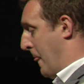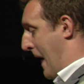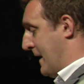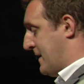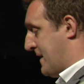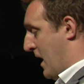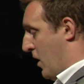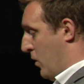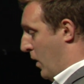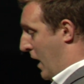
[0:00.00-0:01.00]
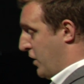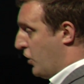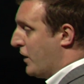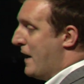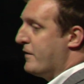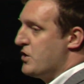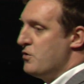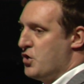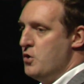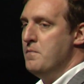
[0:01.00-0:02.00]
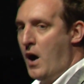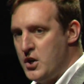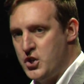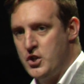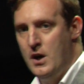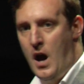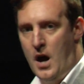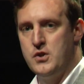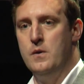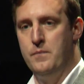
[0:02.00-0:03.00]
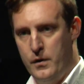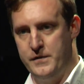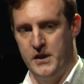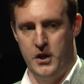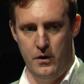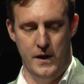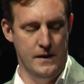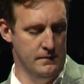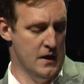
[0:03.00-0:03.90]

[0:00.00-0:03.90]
And so you can never do too much to improve security.